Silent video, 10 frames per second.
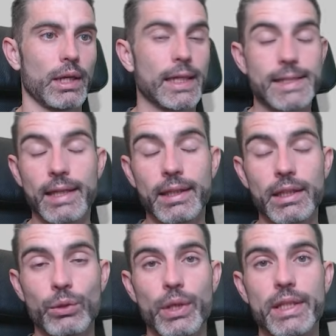And secondly,
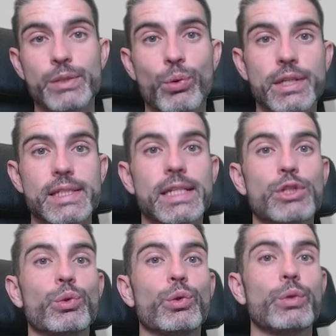the way this works is
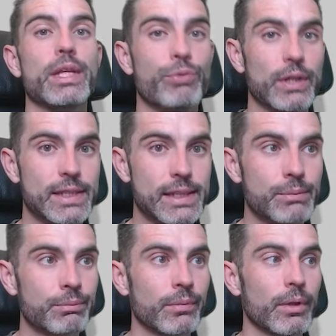actually with the event
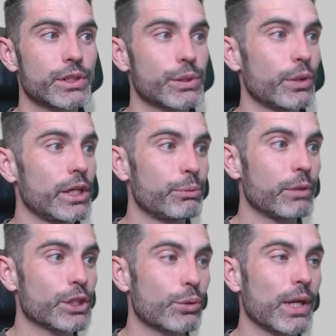system. So we need to
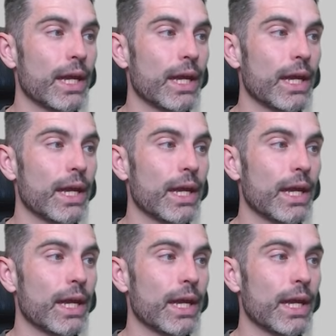make sure we